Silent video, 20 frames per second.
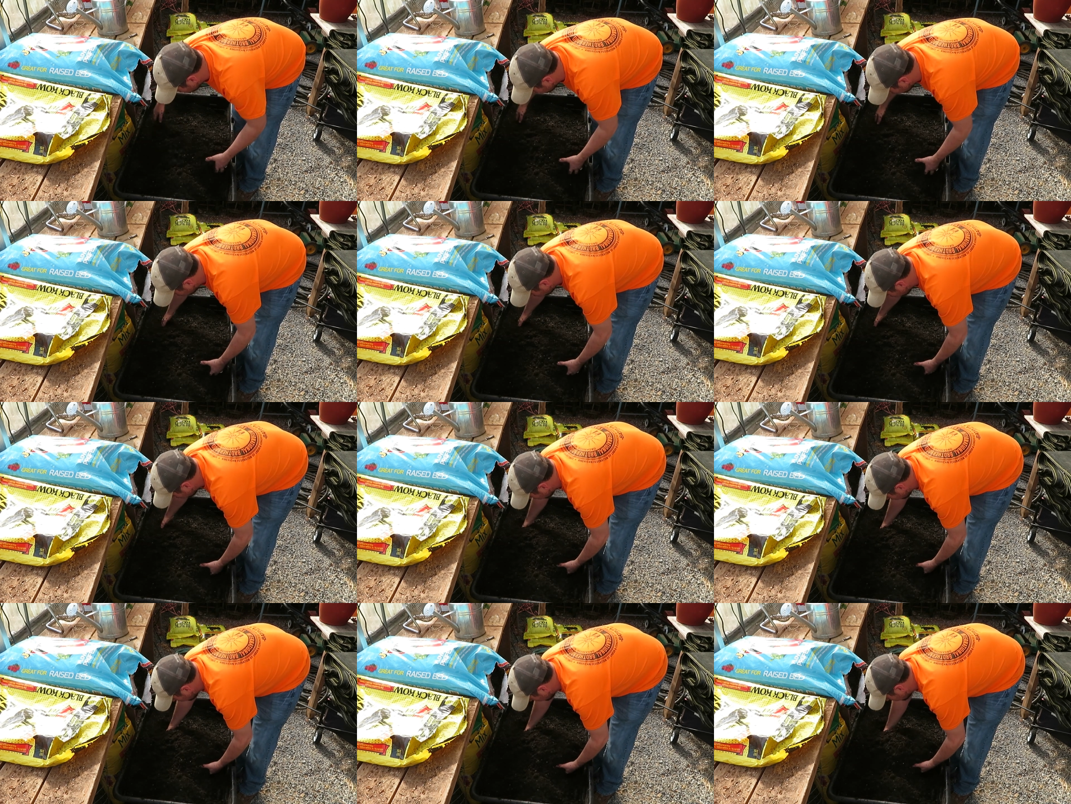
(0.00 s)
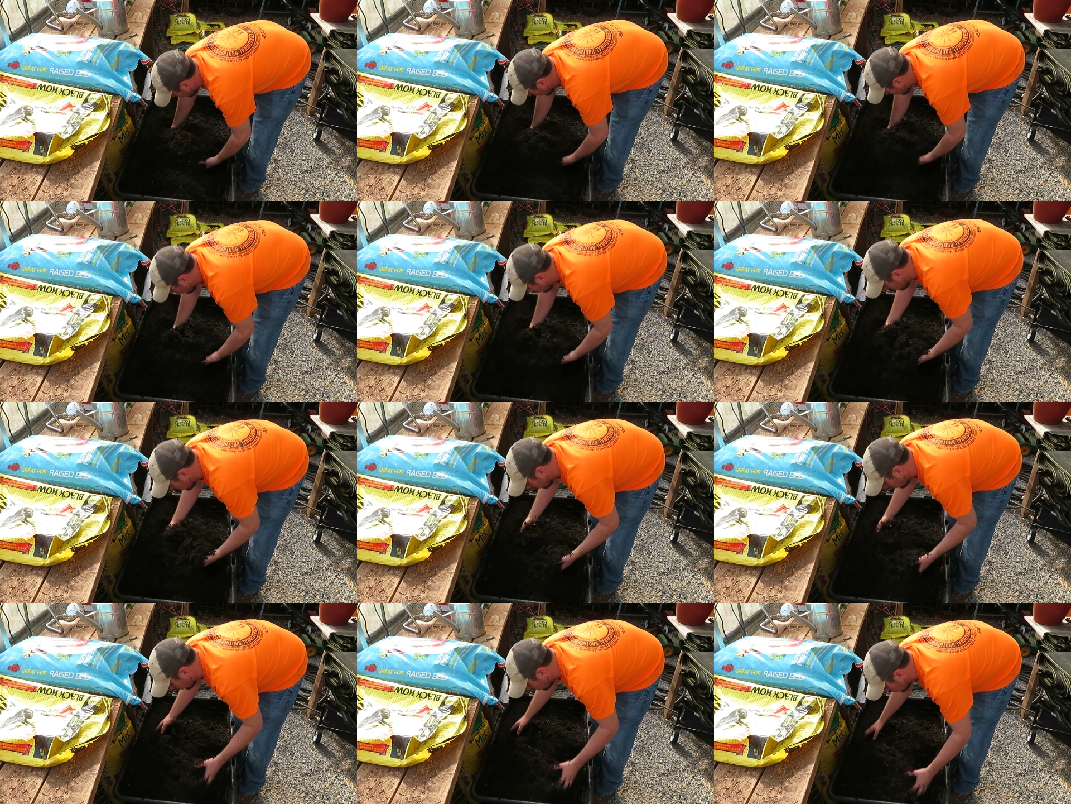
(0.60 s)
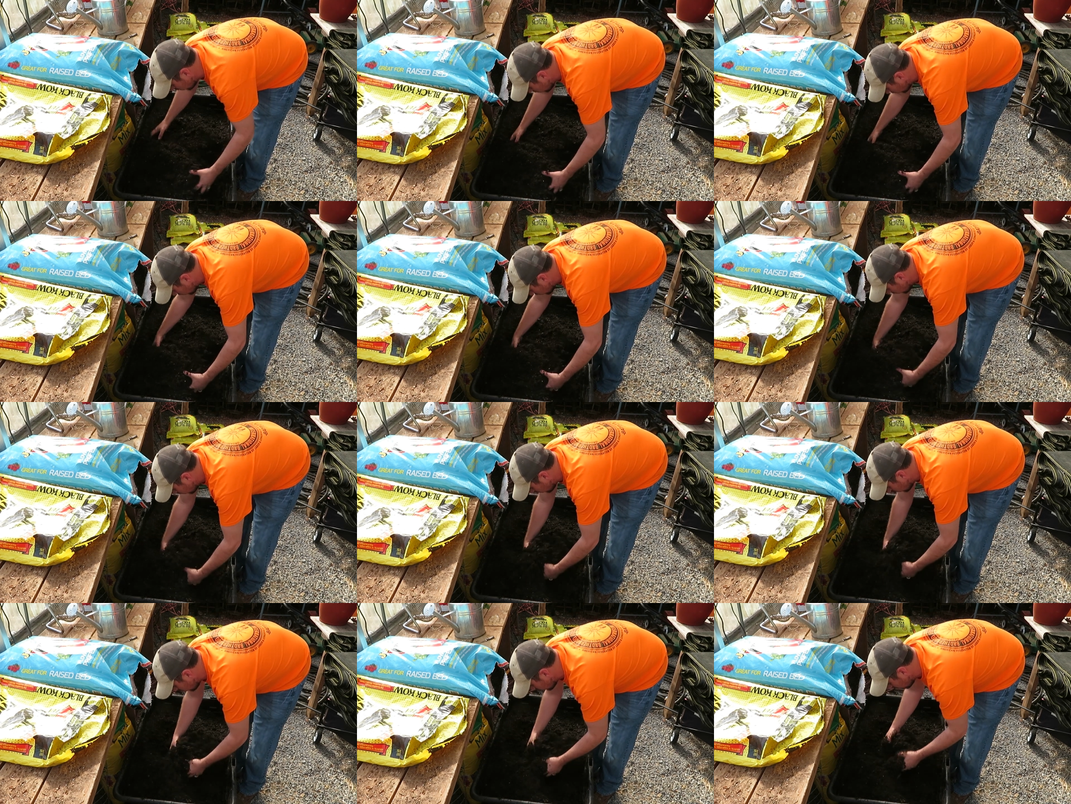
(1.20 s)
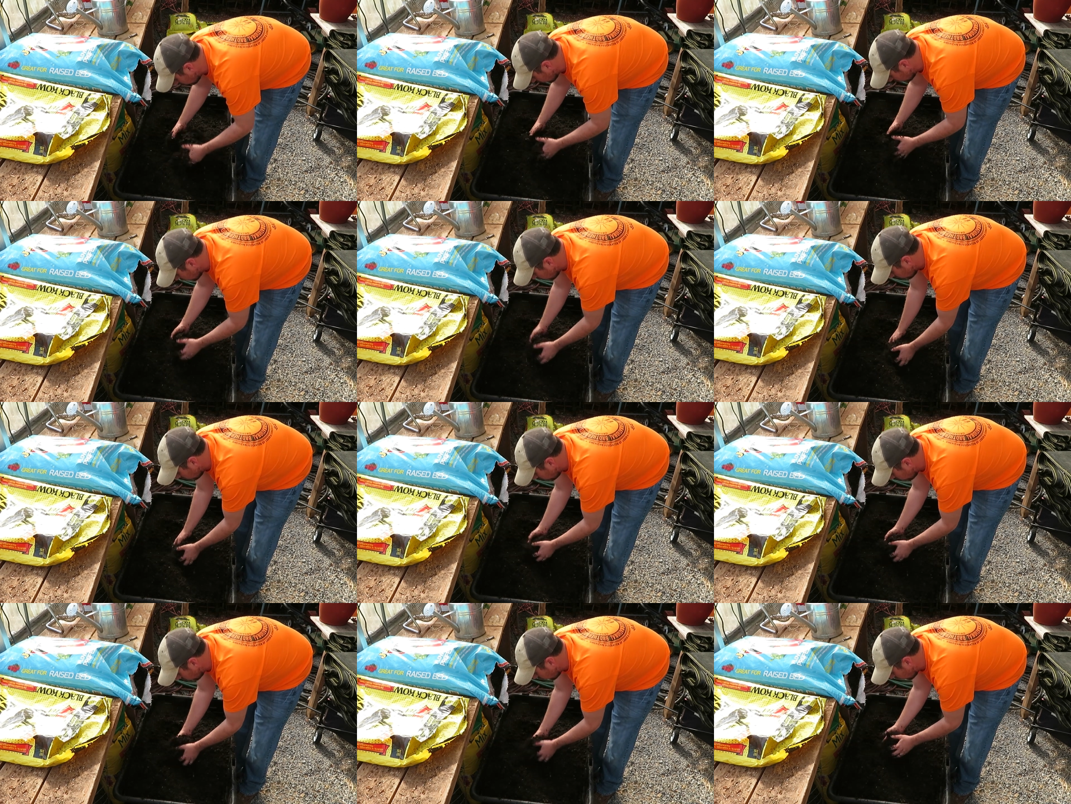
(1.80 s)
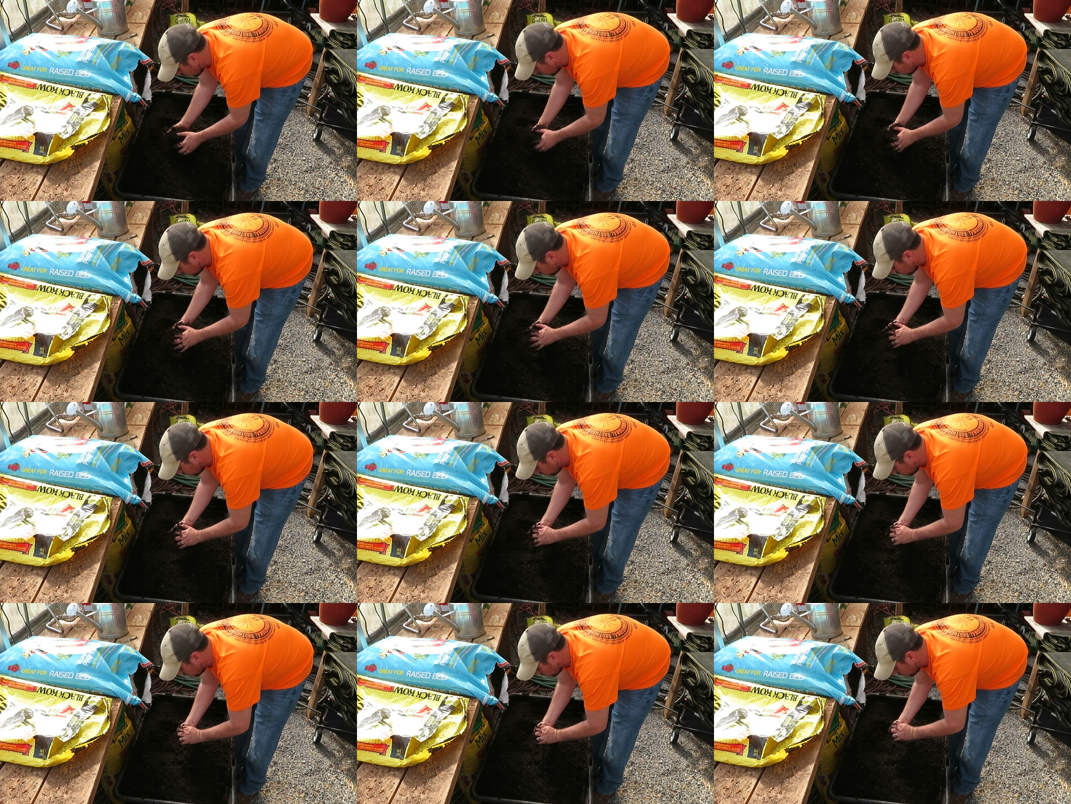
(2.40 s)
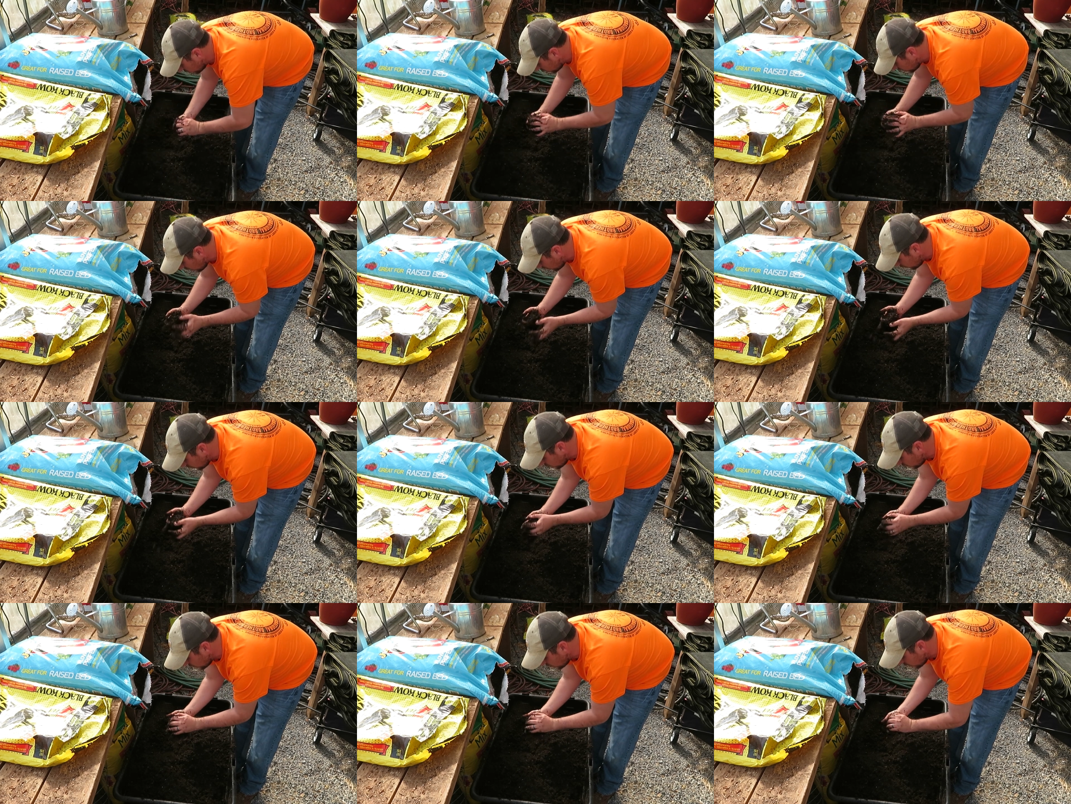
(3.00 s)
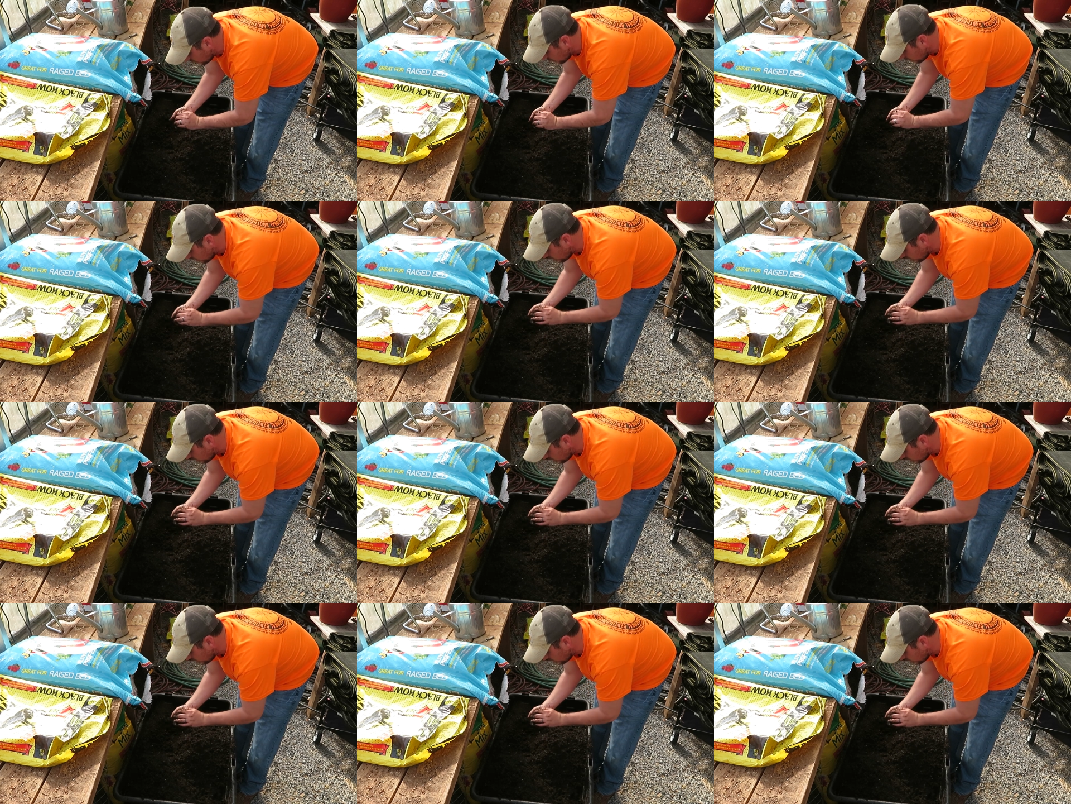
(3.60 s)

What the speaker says: No face is visible, so there are no lips to read.